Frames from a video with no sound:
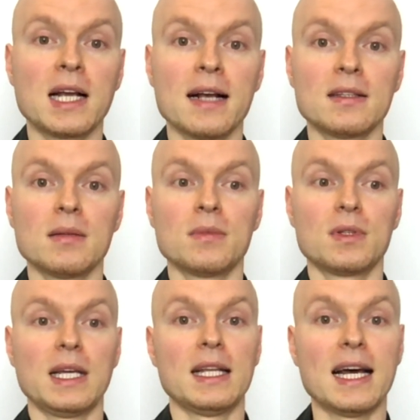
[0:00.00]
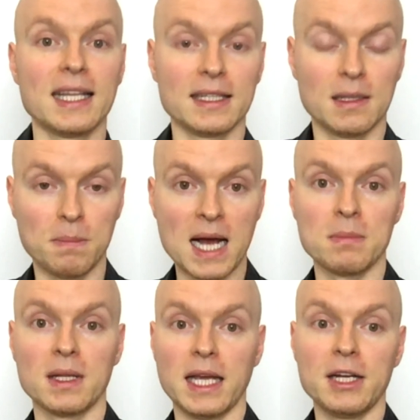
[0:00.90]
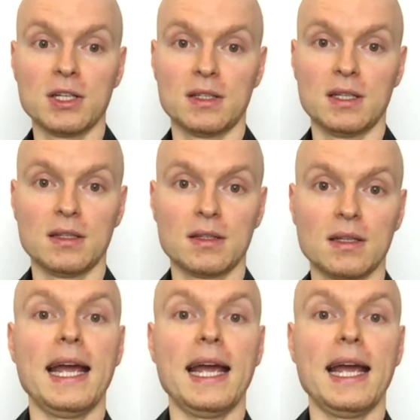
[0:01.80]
Customs and other department agencies,